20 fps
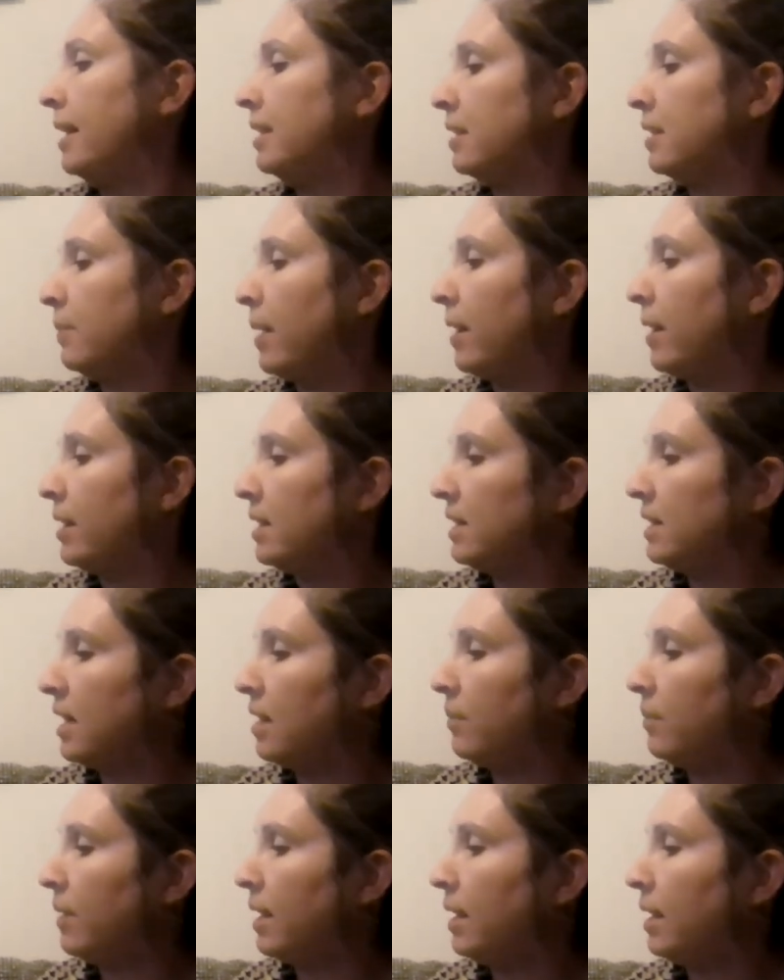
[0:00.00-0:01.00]
I smell the
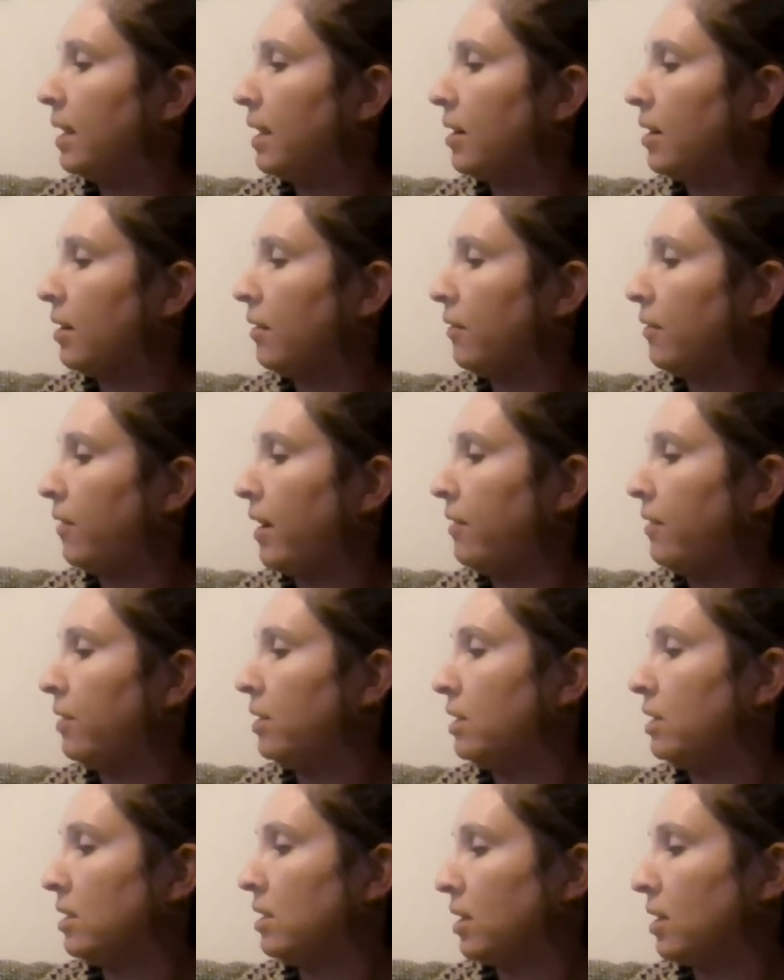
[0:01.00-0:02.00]
cinnamon and her
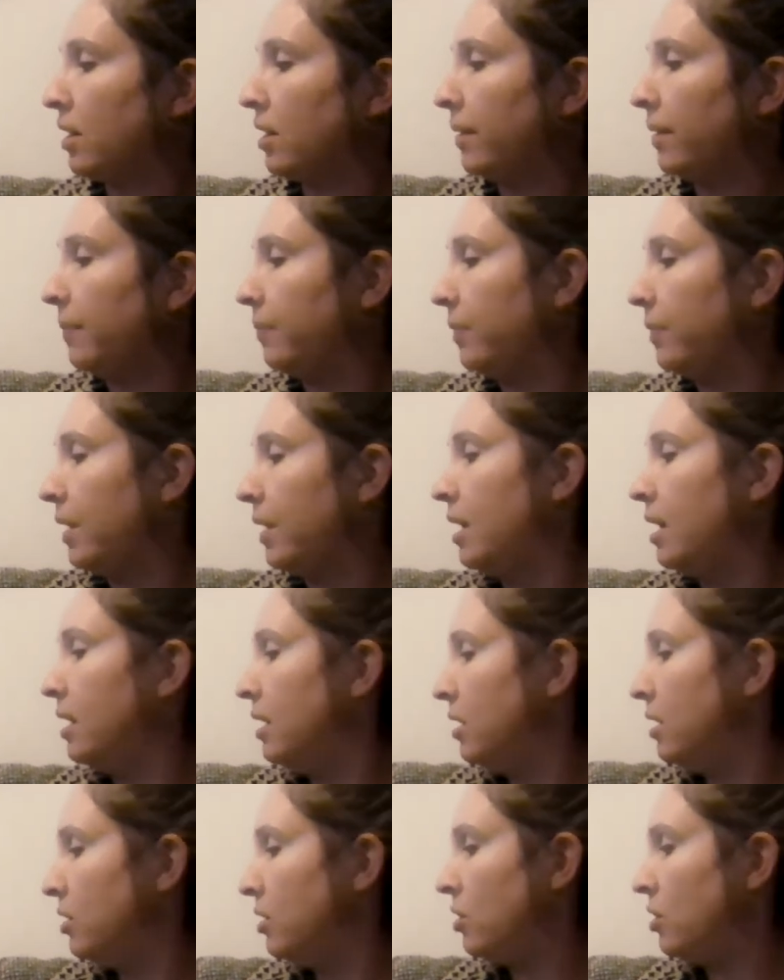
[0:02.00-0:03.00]
favorite dessert.
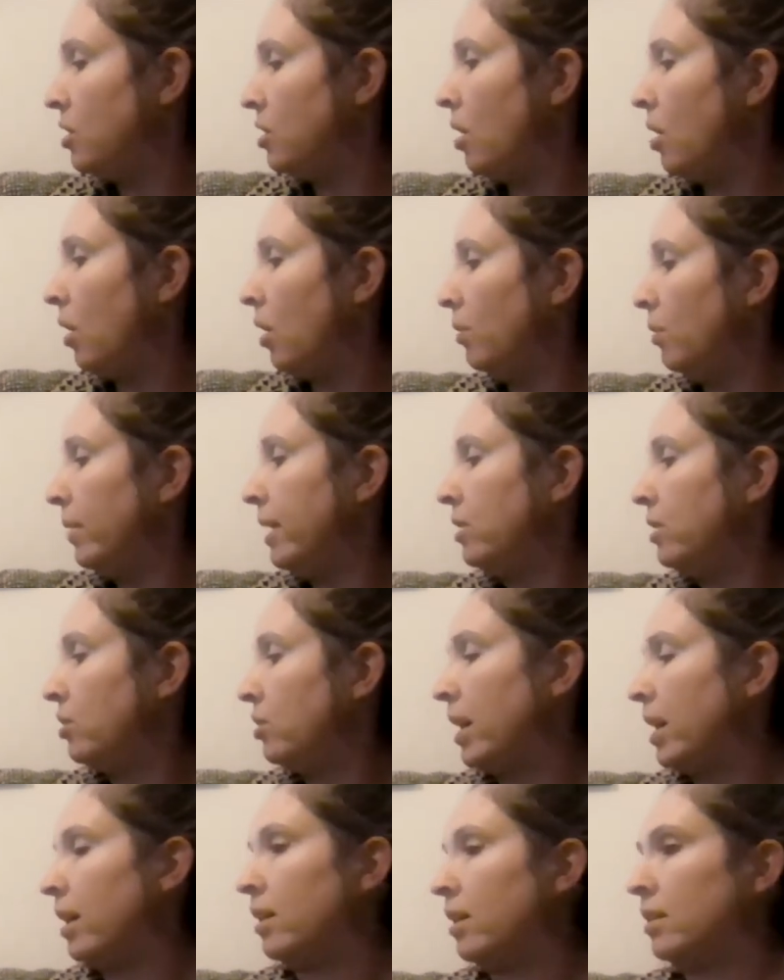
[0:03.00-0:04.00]
She always
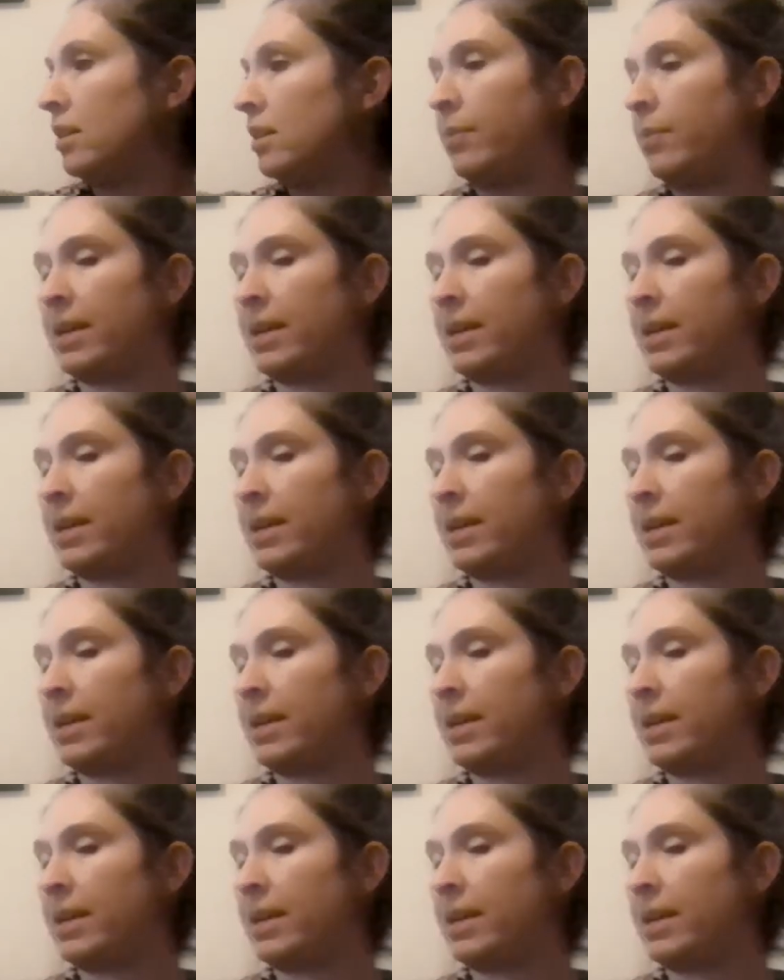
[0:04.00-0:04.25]
shares a